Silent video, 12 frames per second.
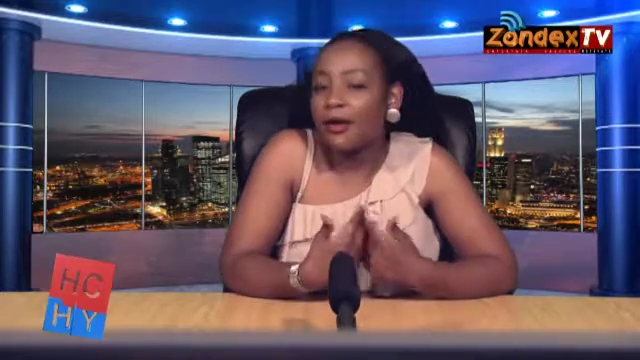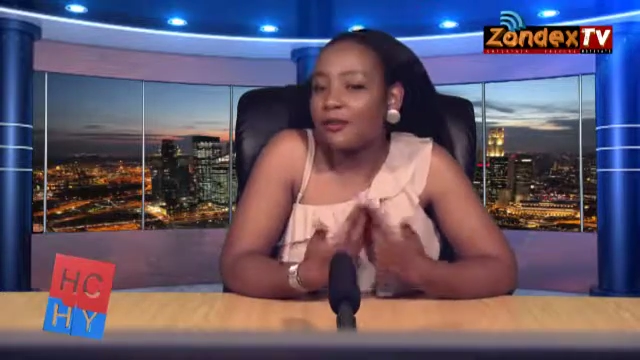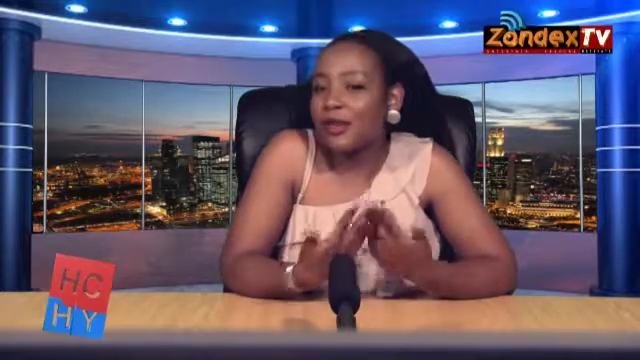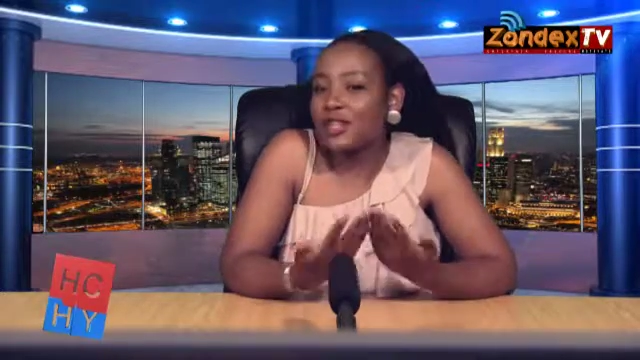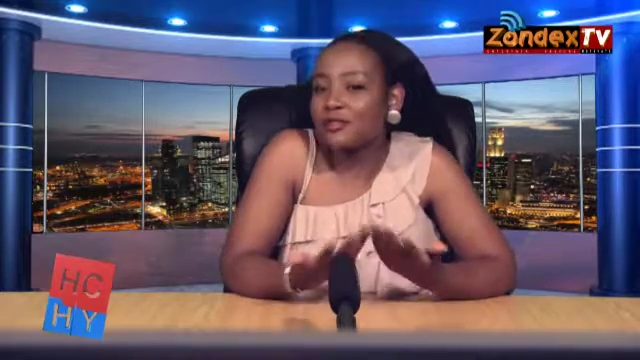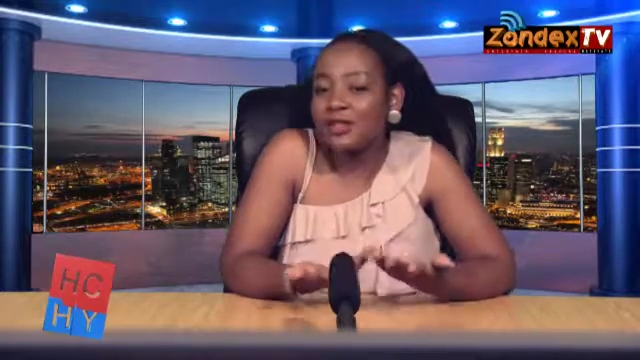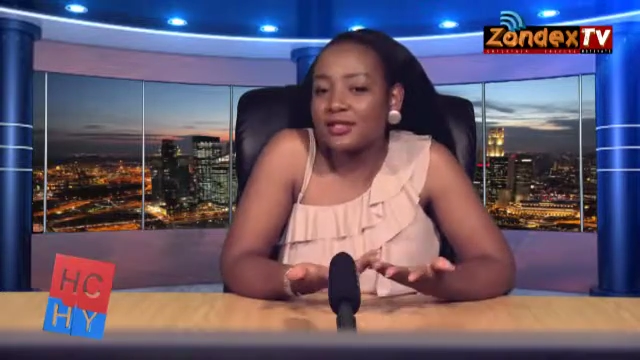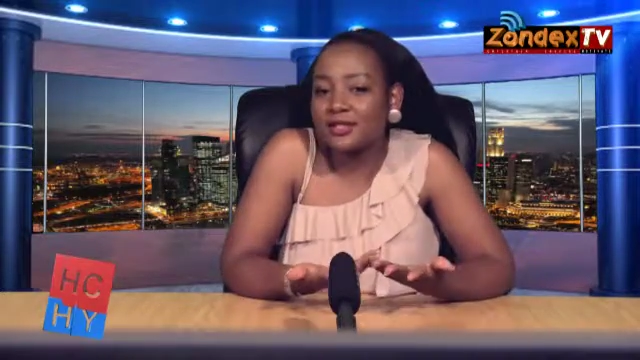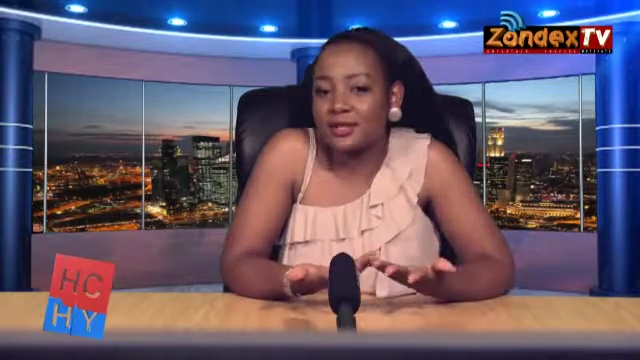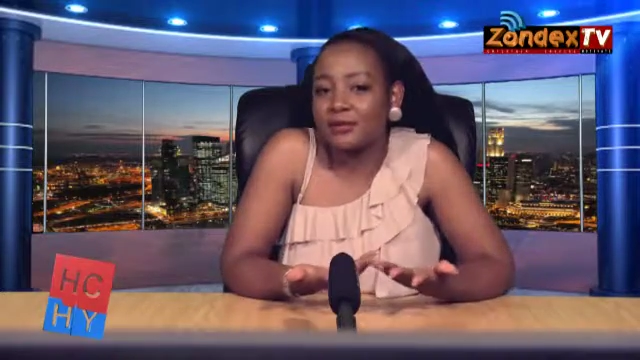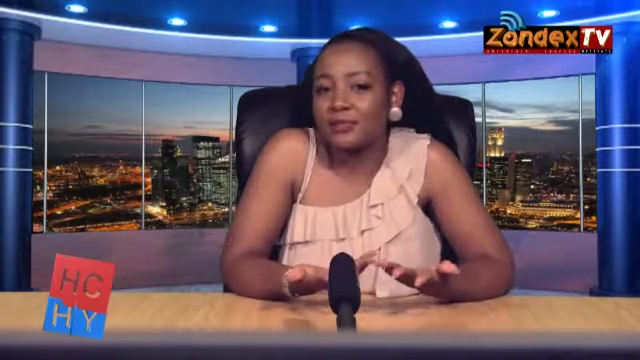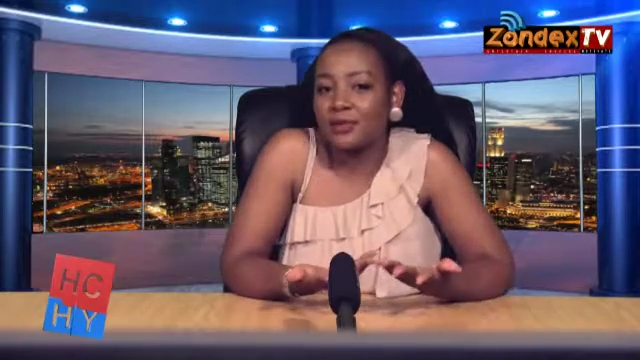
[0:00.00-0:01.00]
Vice
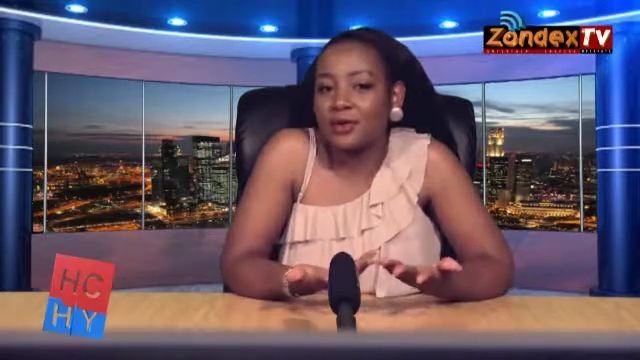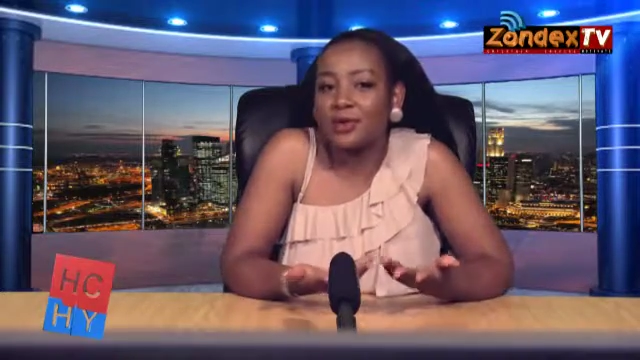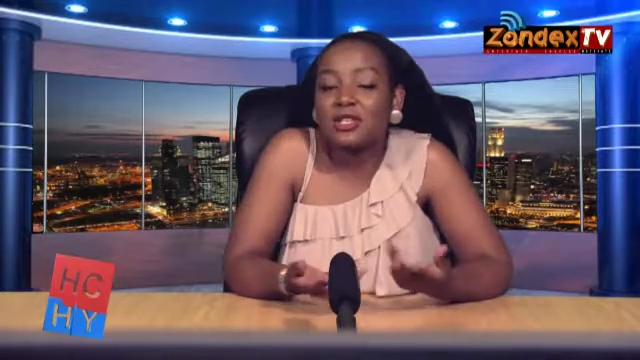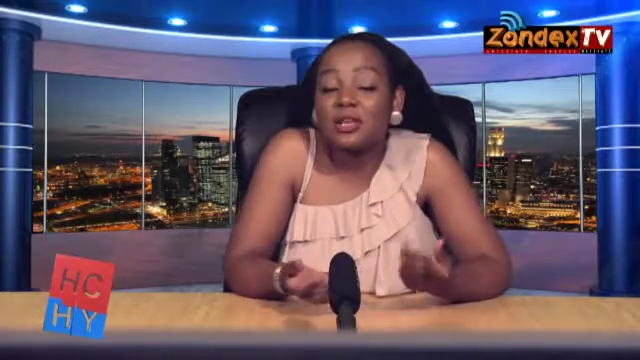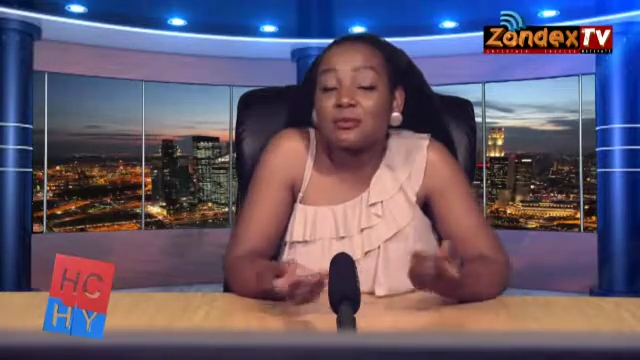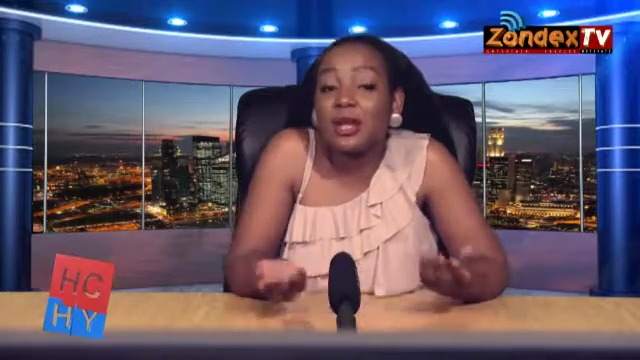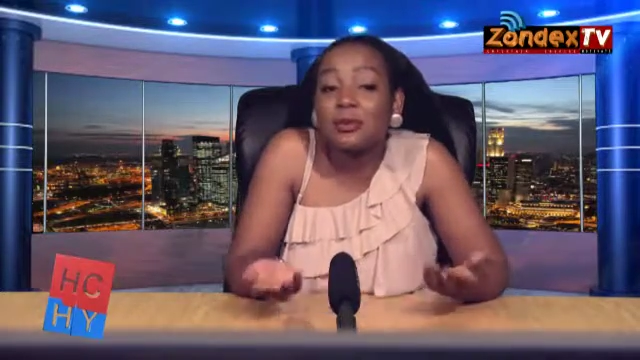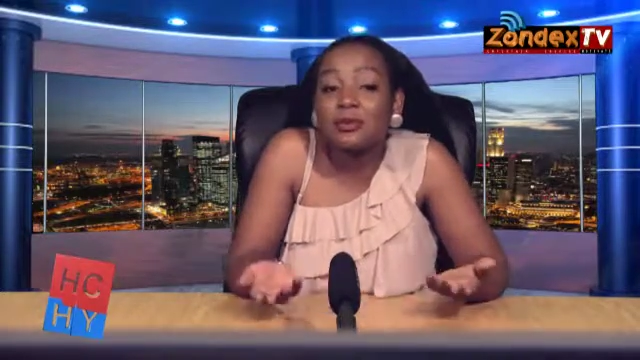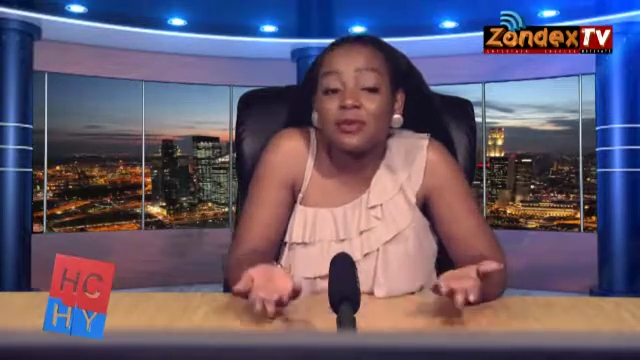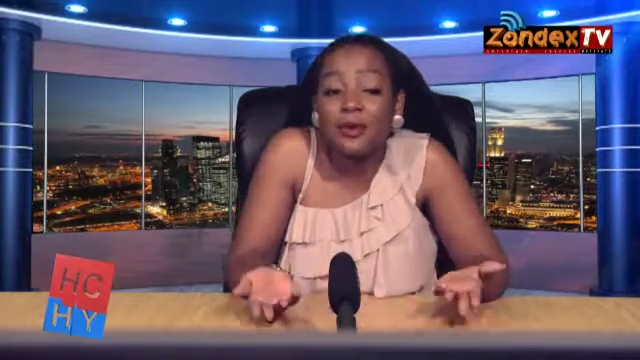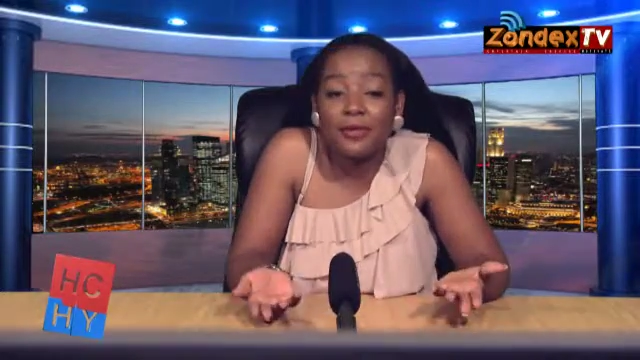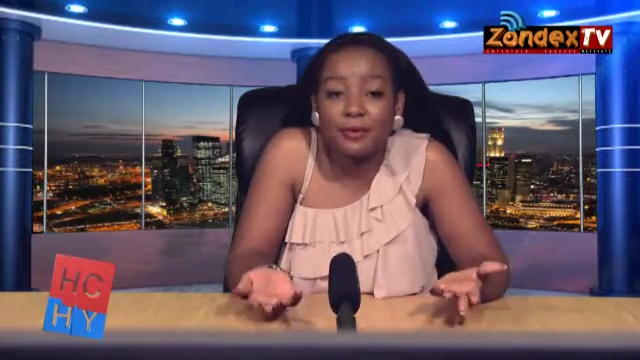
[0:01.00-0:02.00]
versa, we
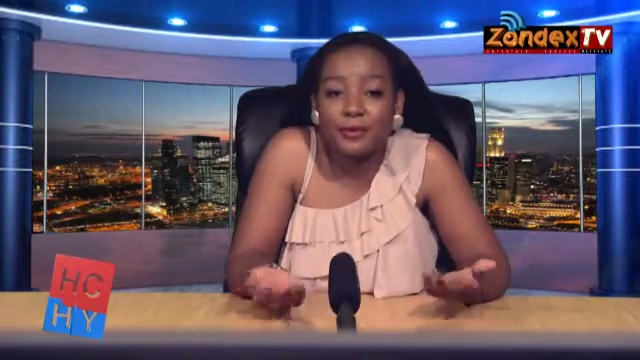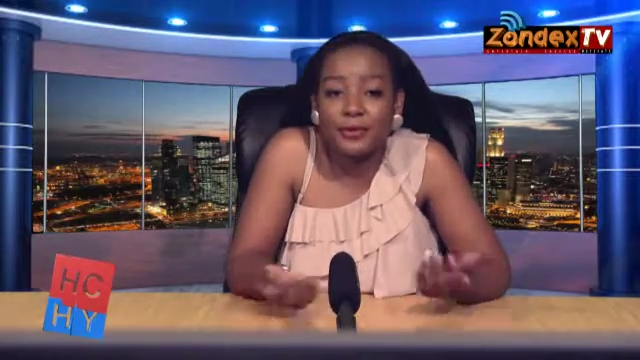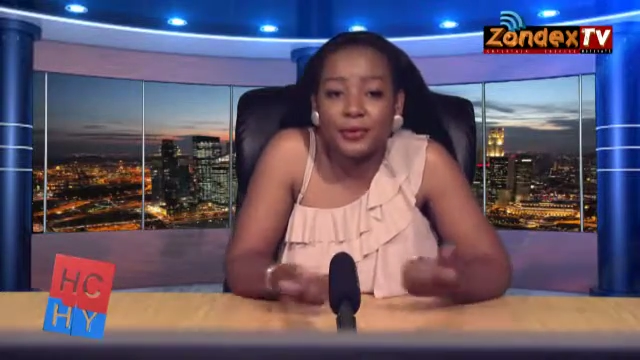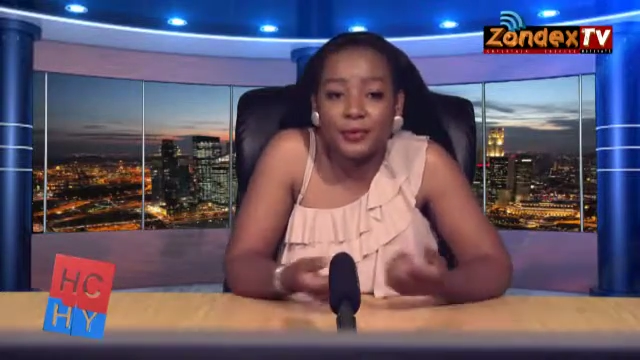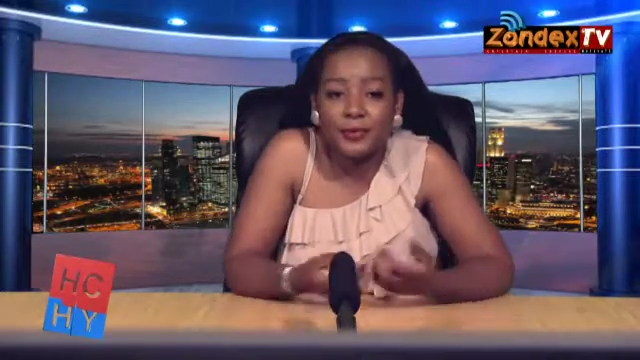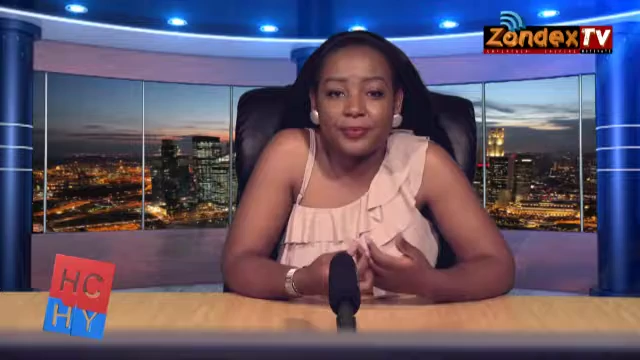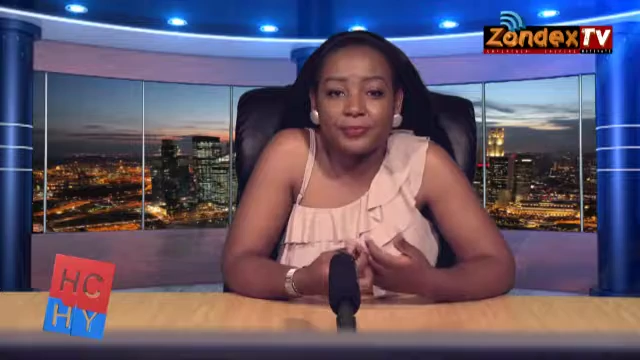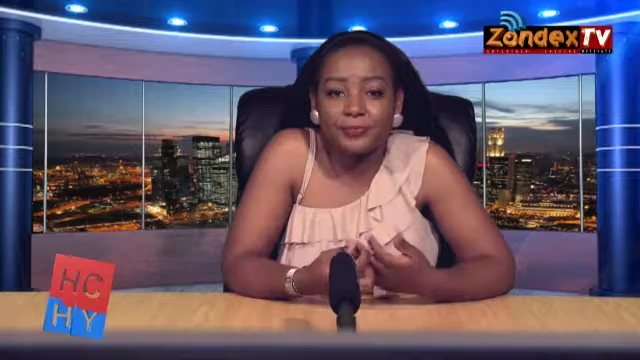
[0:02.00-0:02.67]
sometimes fail them too.